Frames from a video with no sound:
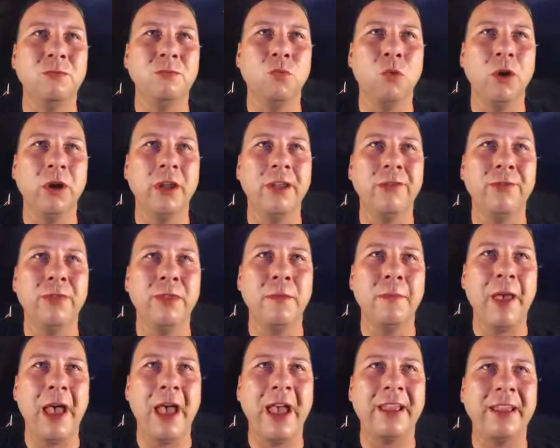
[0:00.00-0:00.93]
working from the
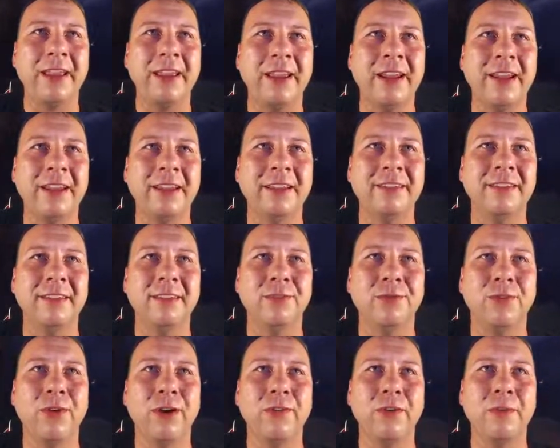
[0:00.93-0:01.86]
back and getting assists
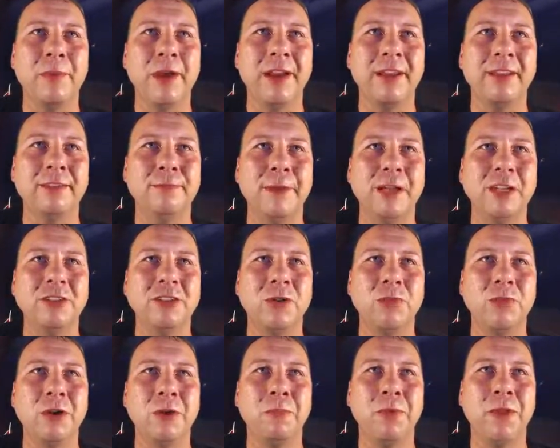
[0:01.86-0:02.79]
for everybody, especially
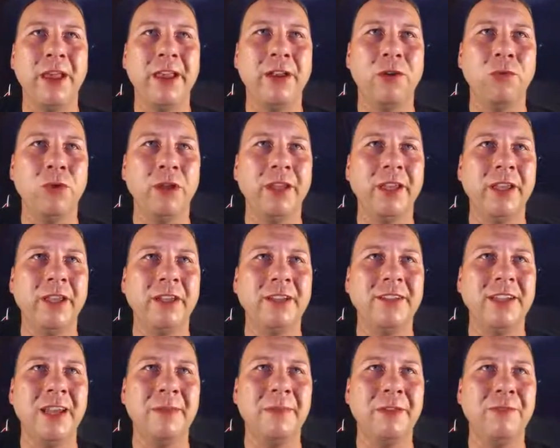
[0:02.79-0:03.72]
when you're playing a really good
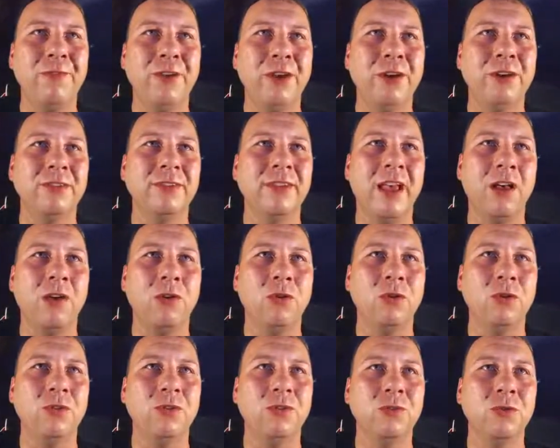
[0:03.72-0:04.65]
team that figures out
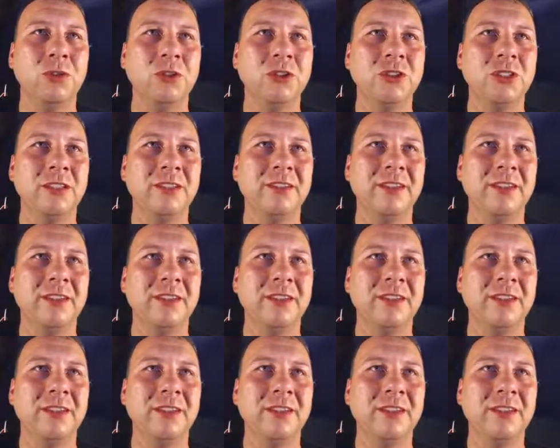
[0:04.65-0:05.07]
who the squishiest